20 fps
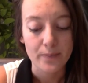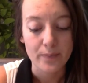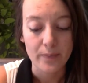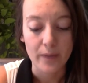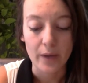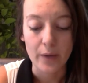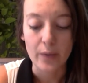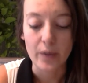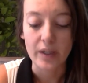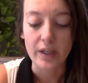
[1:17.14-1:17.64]

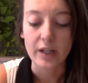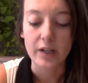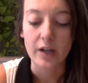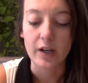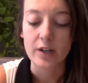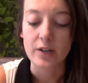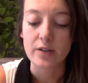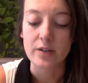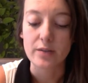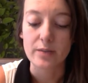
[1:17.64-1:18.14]
by working
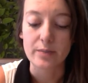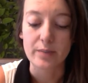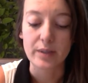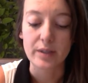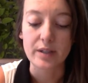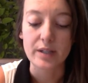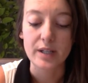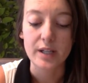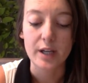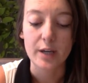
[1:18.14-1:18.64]
on
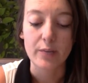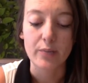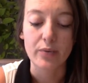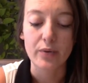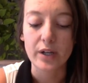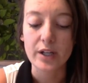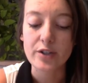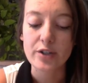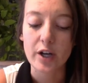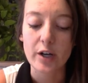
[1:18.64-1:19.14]
building a
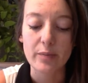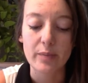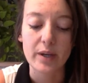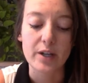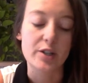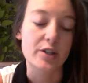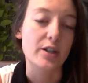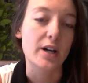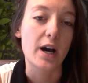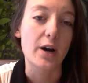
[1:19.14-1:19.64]
pre-drawn
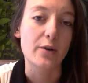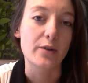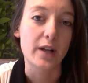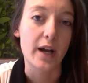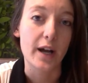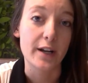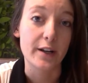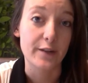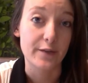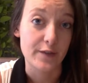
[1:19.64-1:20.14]
picture
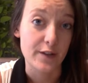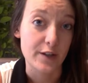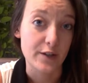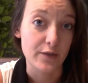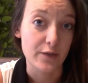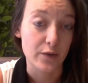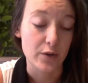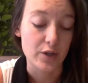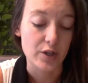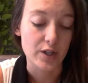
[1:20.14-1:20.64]
outline of these
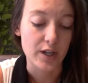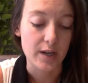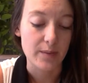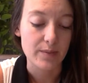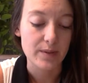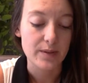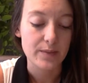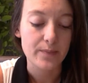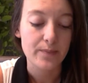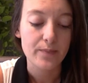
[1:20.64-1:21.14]
4
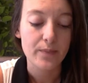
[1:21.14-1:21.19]
shapes.